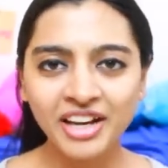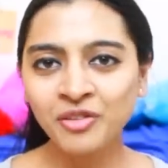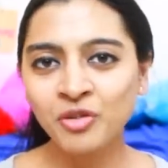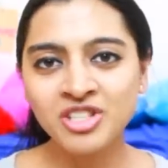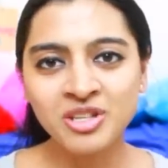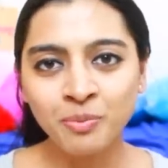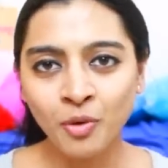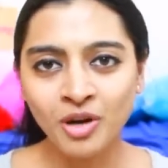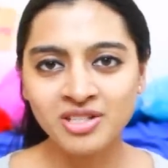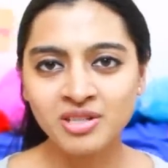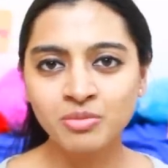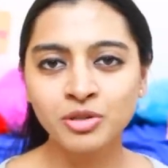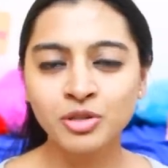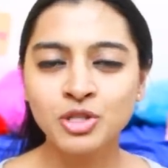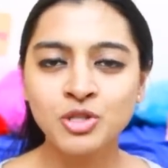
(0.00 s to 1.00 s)
It was
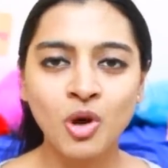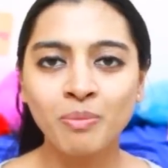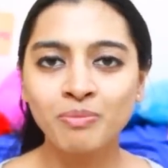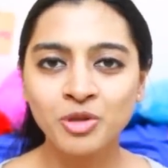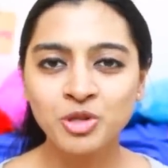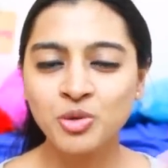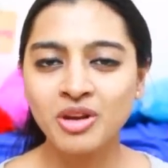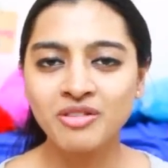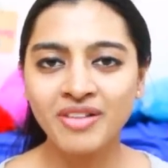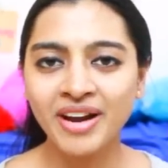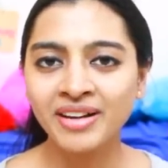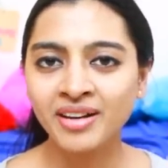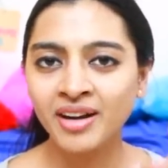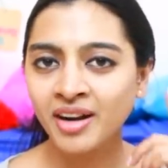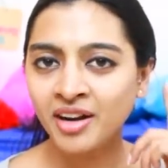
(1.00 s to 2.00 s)
impossible to stop me, so I
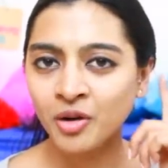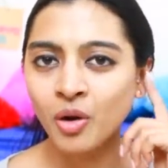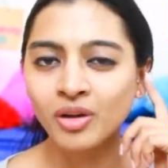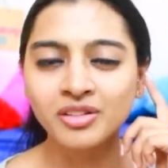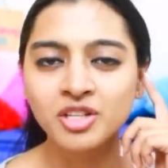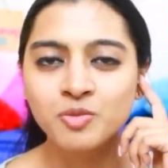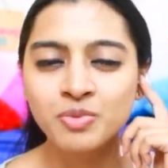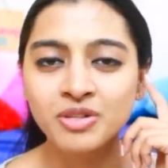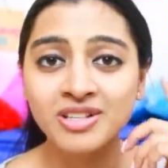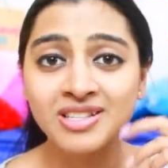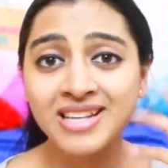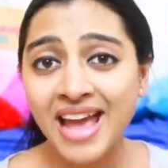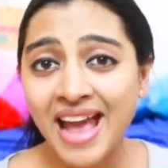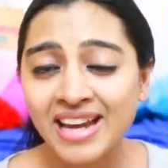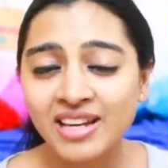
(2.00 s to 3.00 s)
went ahead and got this
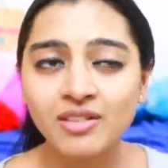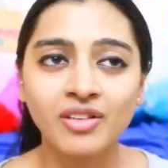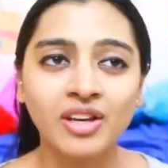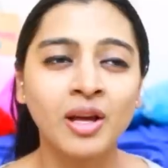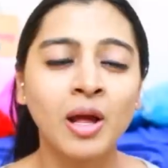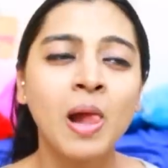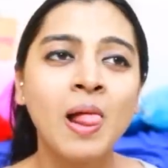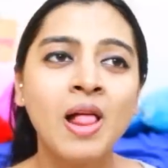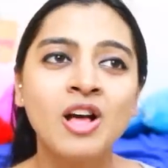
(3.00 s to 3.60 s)
pierced anyway.